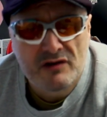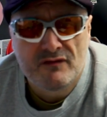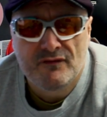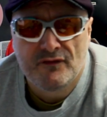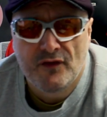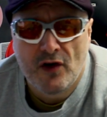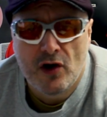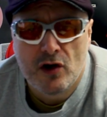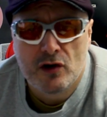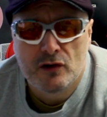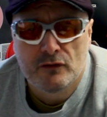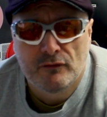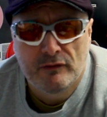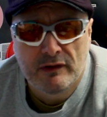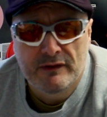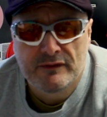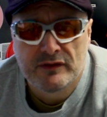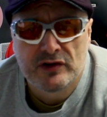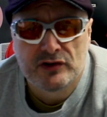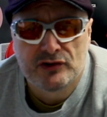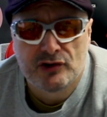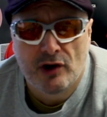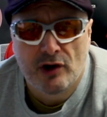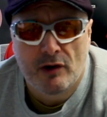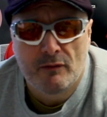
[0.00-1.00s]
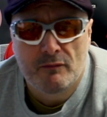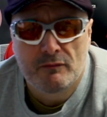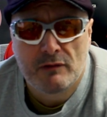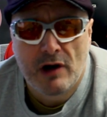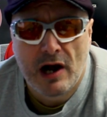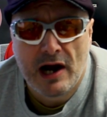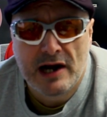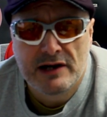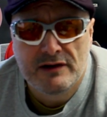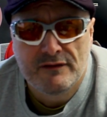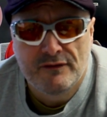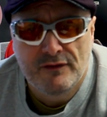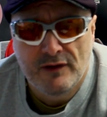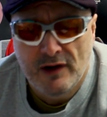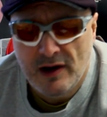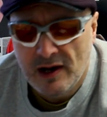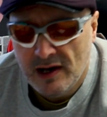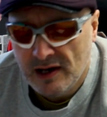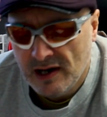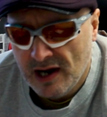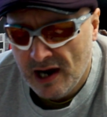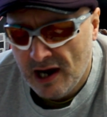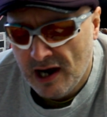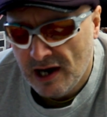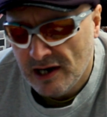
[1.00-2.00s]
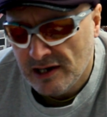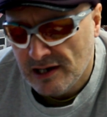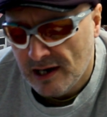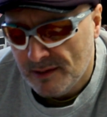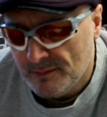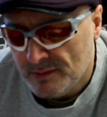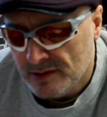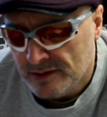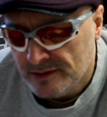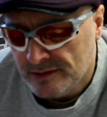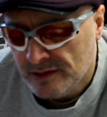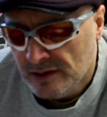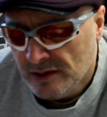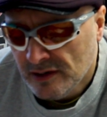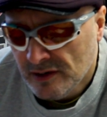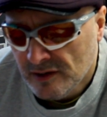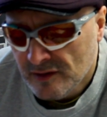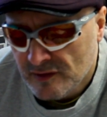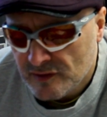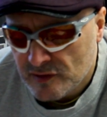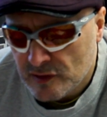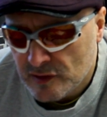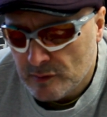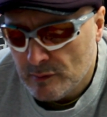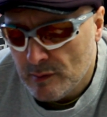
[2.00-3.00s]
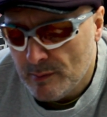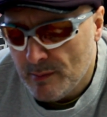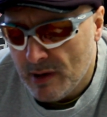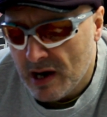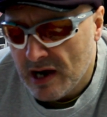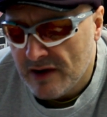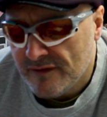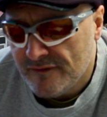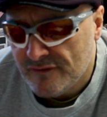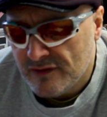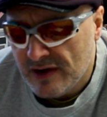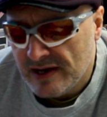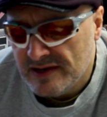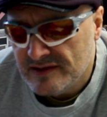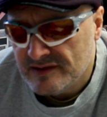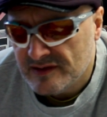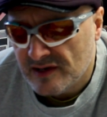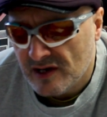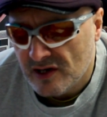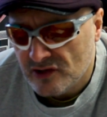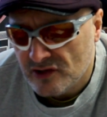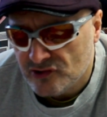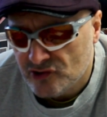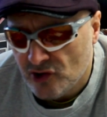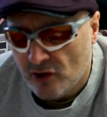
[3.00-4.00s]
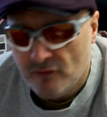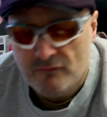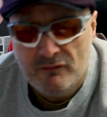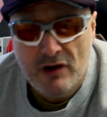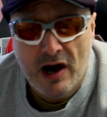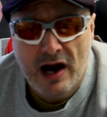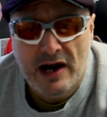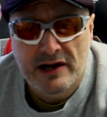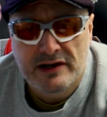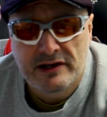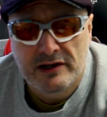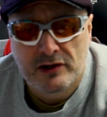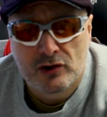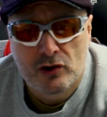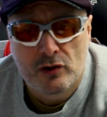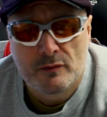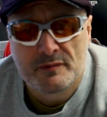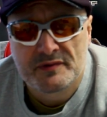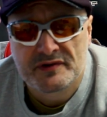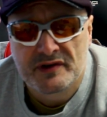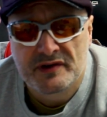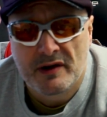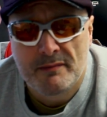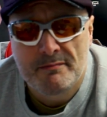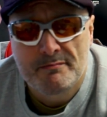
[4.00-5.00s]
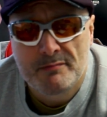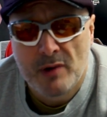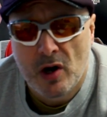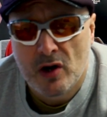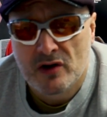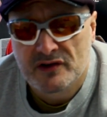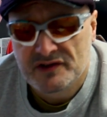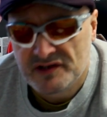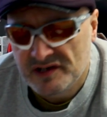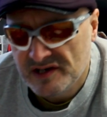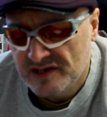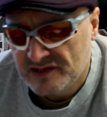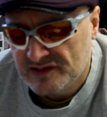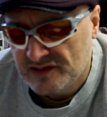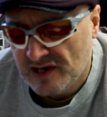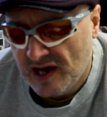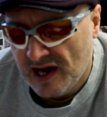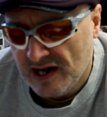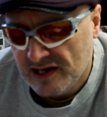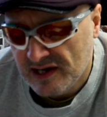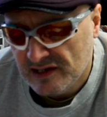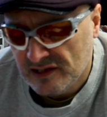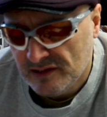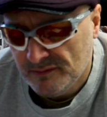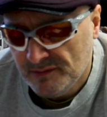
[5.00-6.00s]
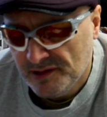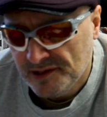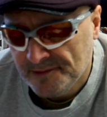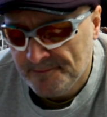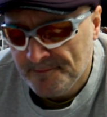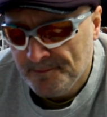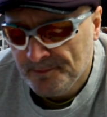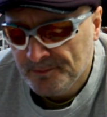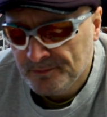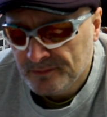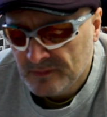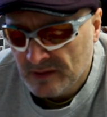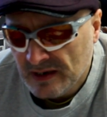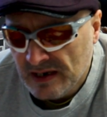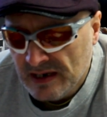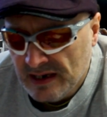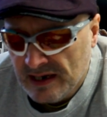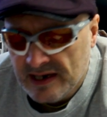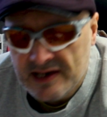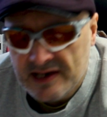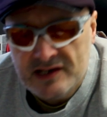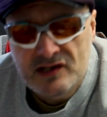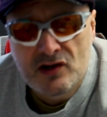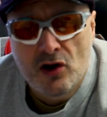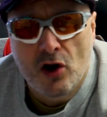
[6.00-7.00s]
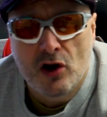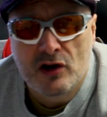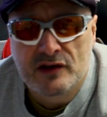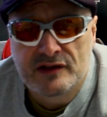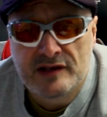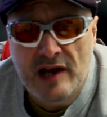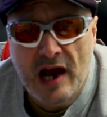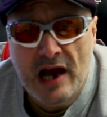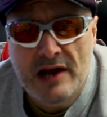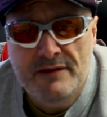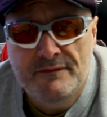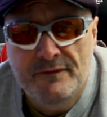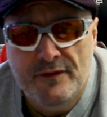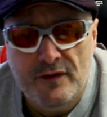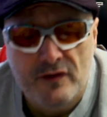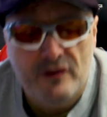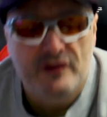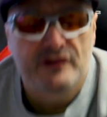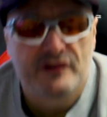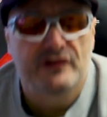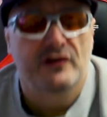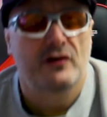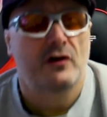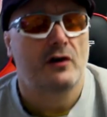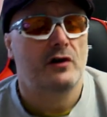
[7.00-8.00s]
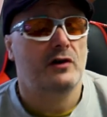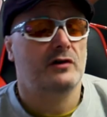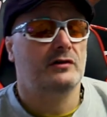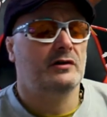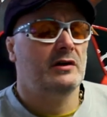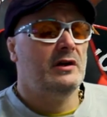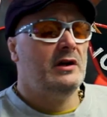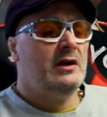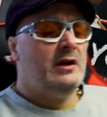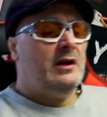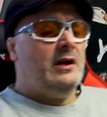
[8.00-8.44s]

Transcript: involved with the John Ryder fight. I am, and some of my friends are. John Ryder comes on Boxing Asylum and He's got time for us all.